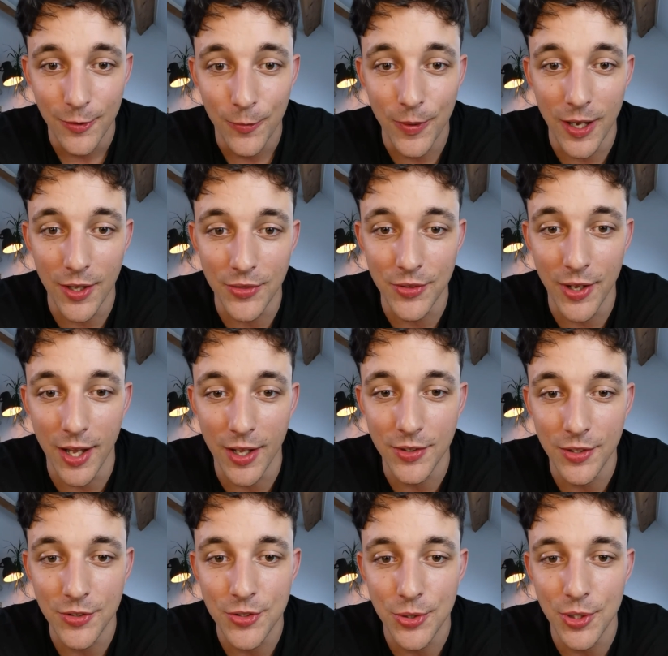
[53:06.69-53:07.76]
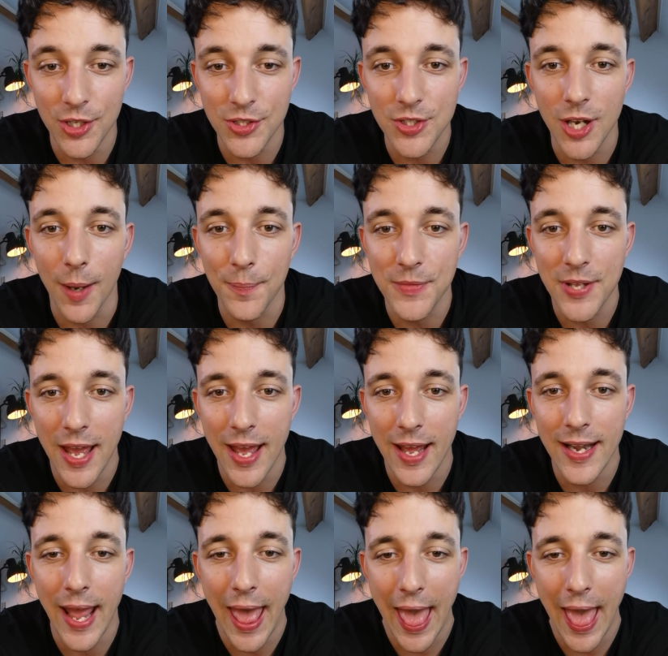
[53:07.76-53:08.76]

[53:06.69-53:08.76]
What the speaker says: Well done to the top 10.